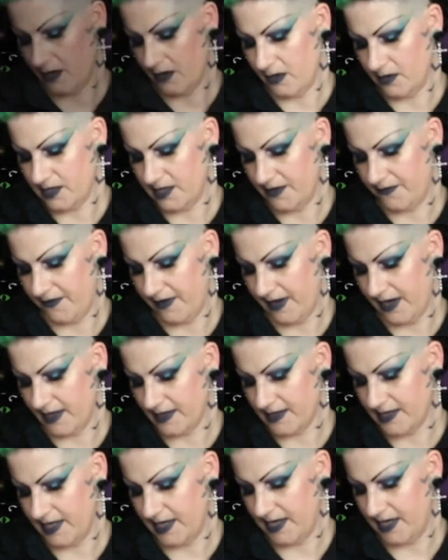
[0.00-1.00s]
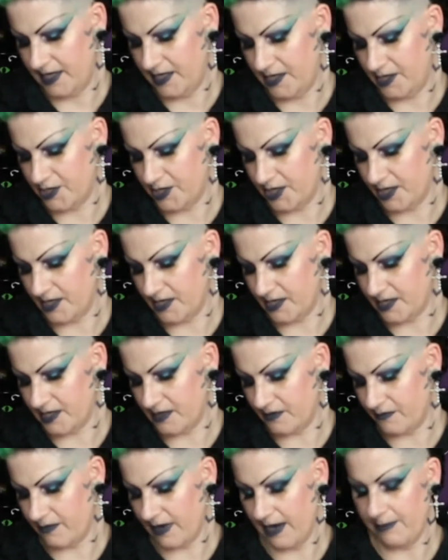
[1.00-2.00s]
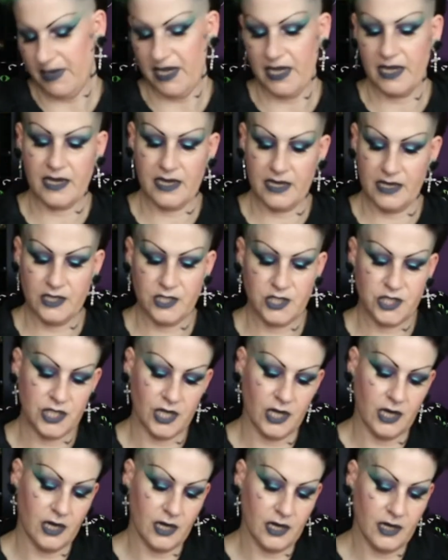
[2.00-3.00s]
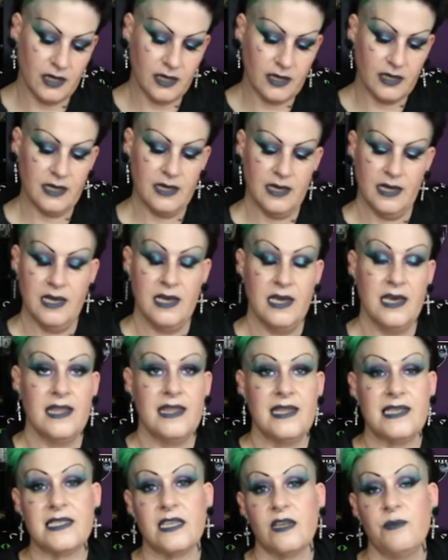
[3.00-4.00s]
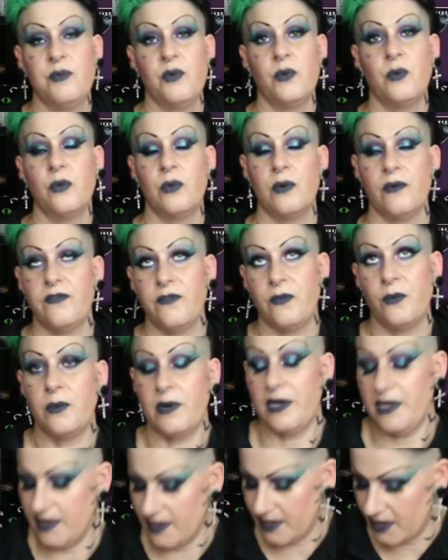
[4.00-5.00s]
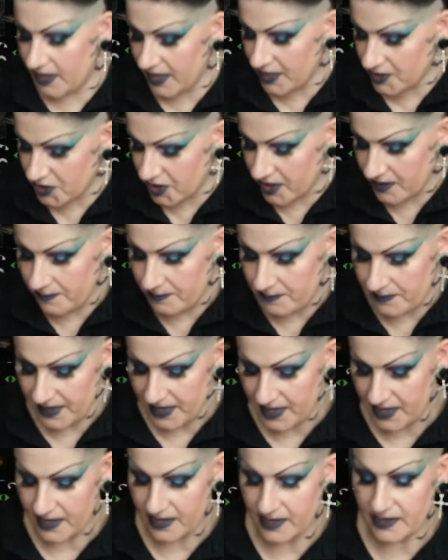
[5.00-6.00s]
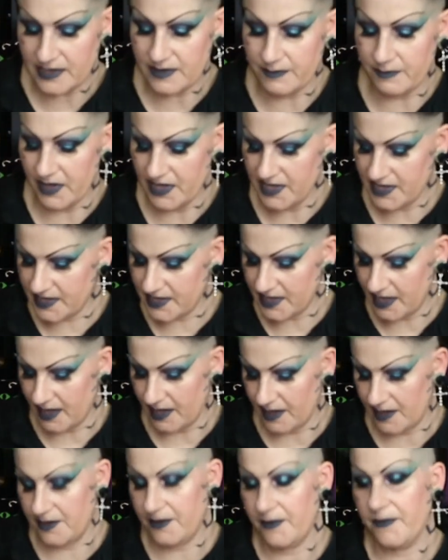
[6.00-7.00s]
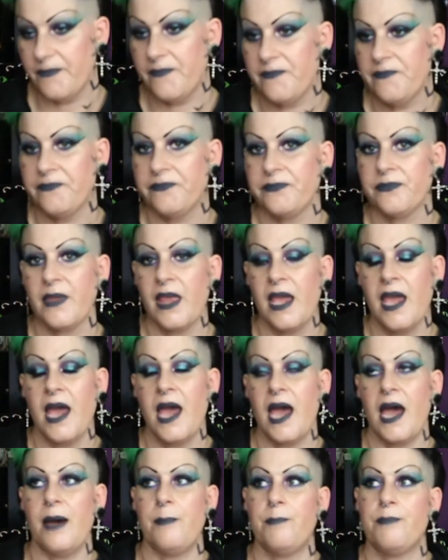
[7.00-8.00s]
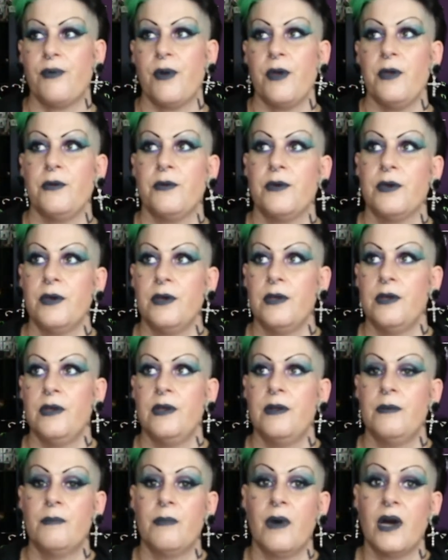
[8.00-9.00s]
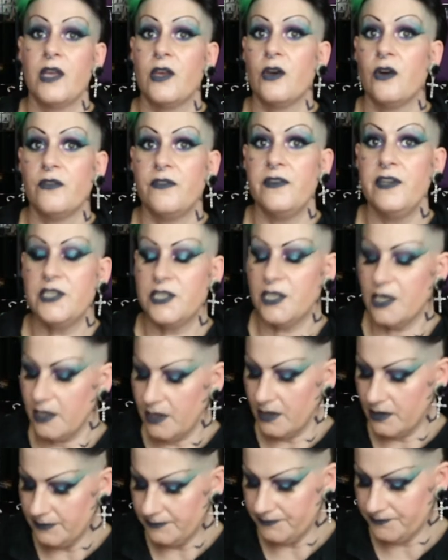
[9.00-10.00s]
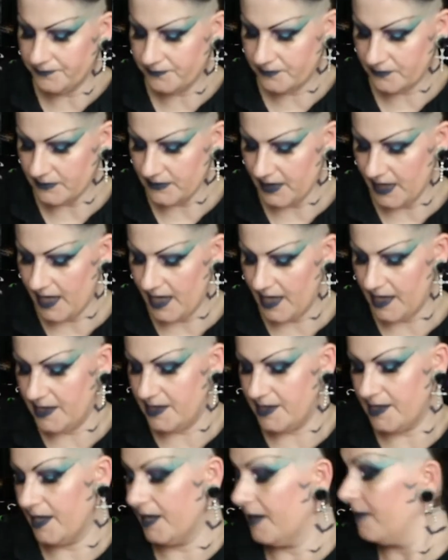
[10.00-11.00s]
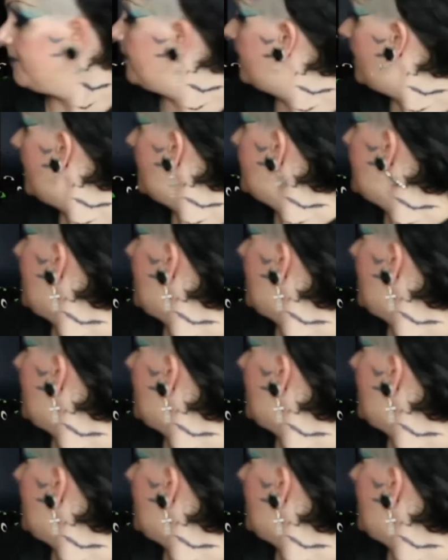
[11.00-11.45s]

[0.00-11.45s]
Artifact Hinge ceramic jar. This I bought for in the kitchen because my son had broken my coffee jar, and um, I